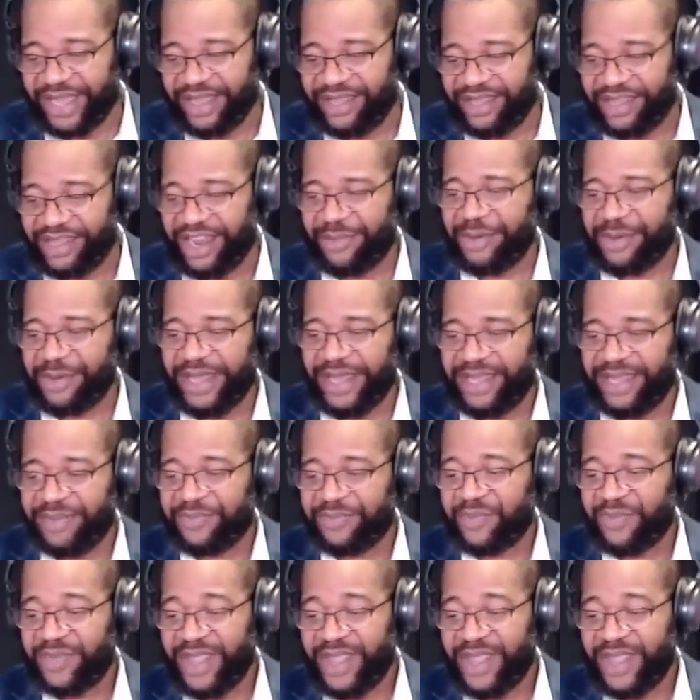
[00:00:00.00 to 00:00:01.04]
All right, bye-bye.
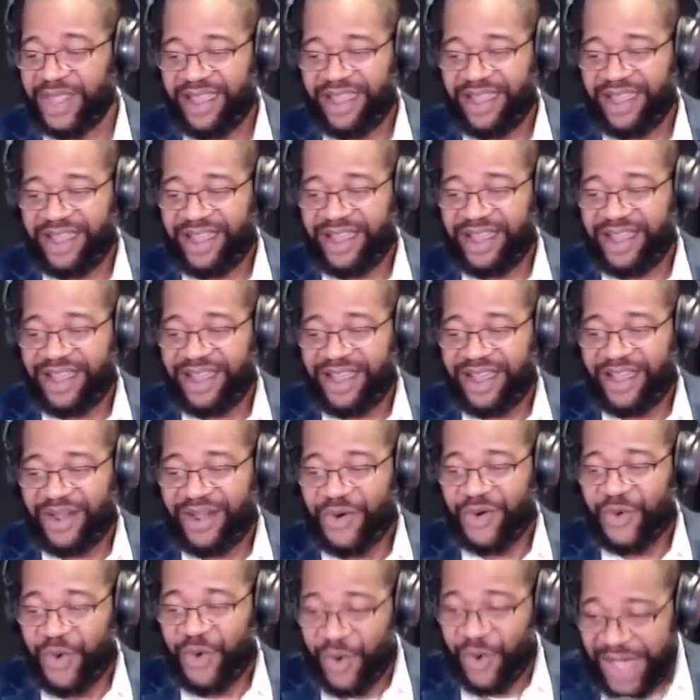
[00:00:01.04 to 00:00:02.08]

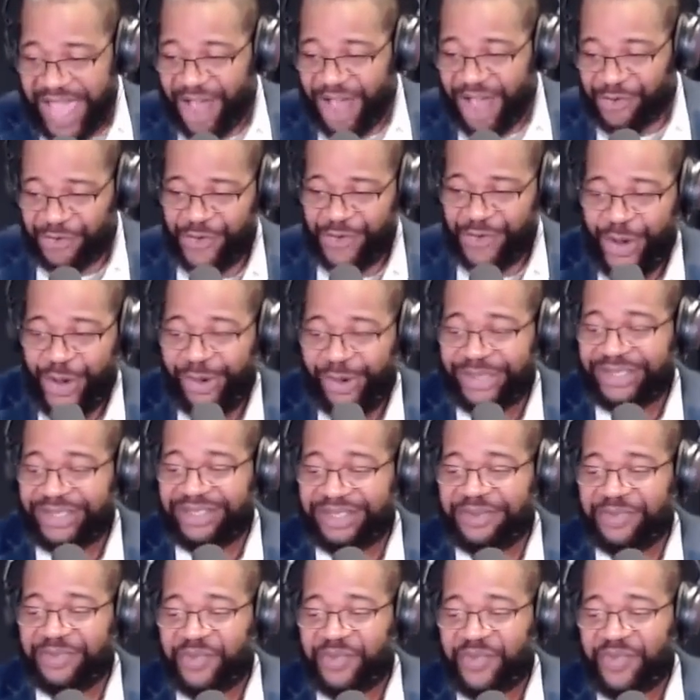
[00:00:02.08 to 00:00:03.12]
Wow, folks.
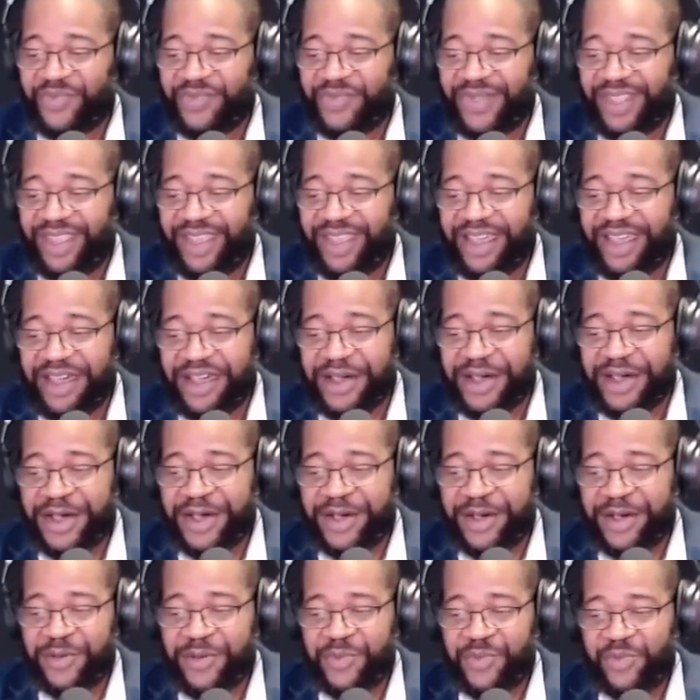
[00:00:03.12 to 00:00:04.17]

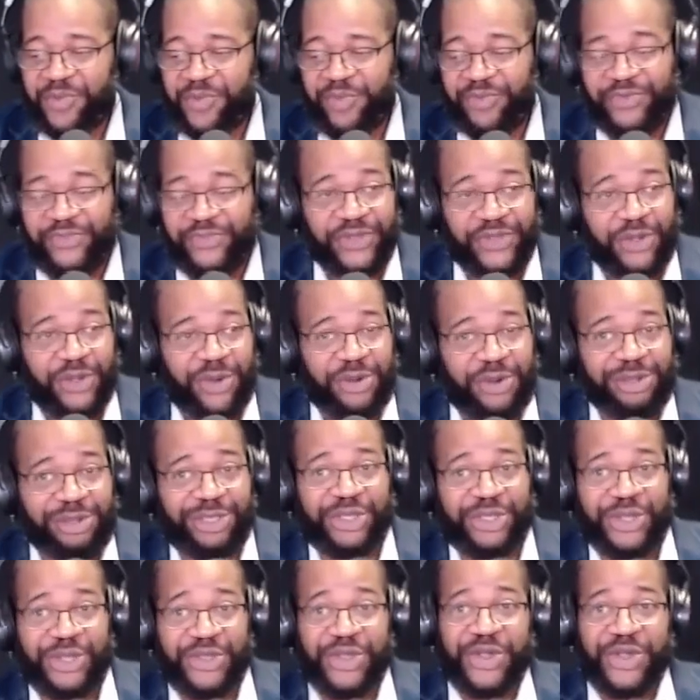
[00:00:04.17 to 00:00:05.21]
So
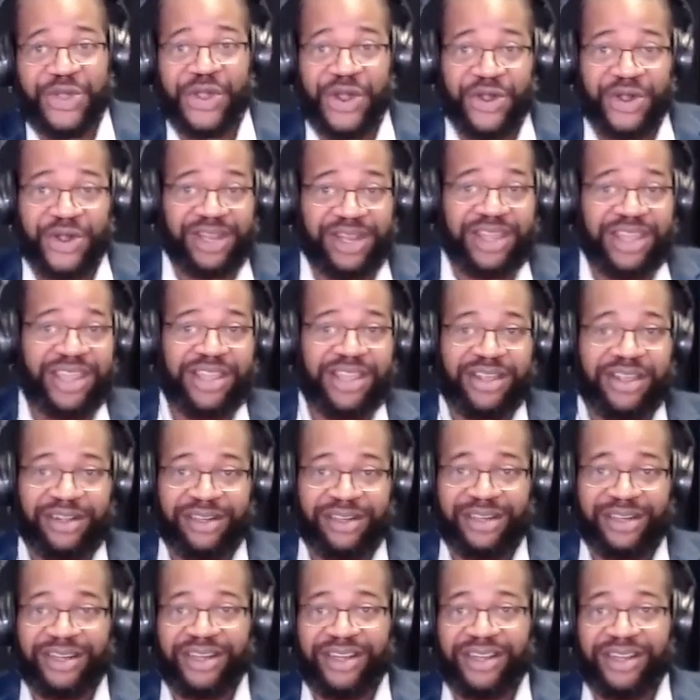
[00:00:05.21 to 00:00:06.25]
you heard it here.
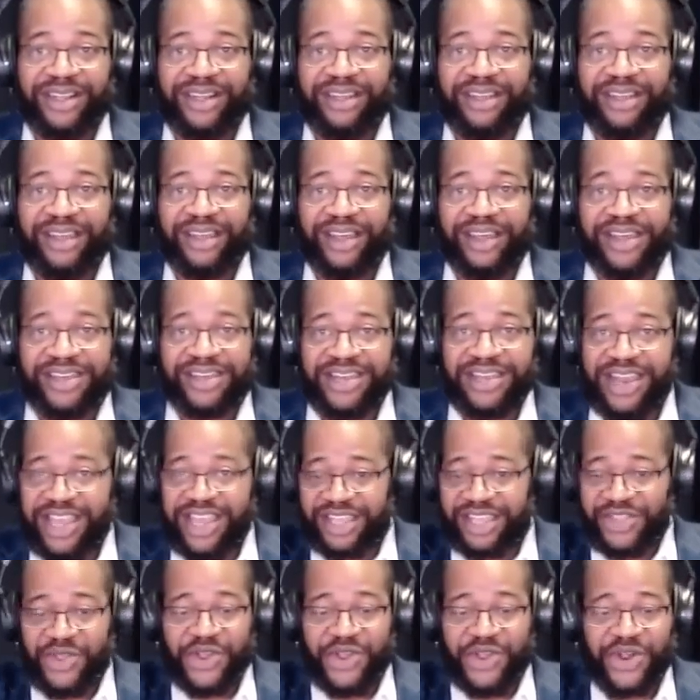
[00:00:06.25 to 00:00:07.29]
Nick,
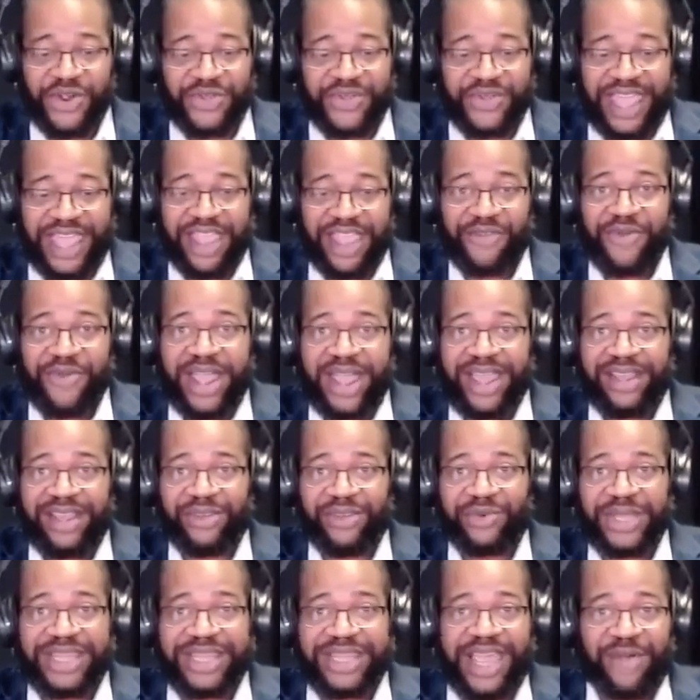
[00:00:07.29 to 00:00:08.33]
you heard that, right?
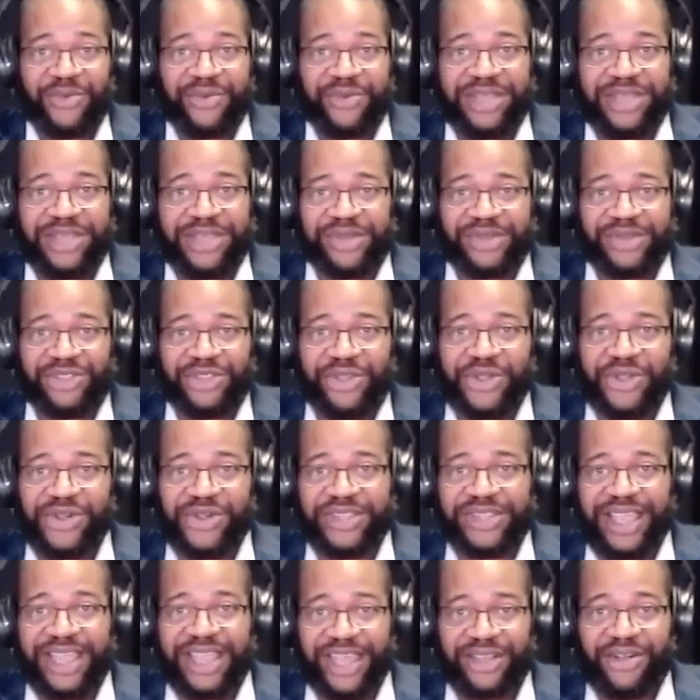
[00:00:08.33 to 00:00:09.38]
With that, you heard
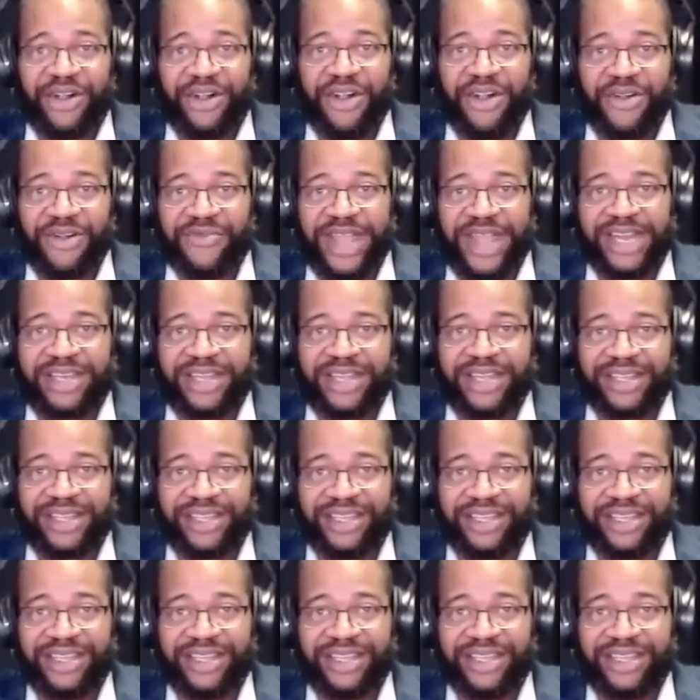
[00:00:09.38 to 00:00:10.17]
that call, right, Nick?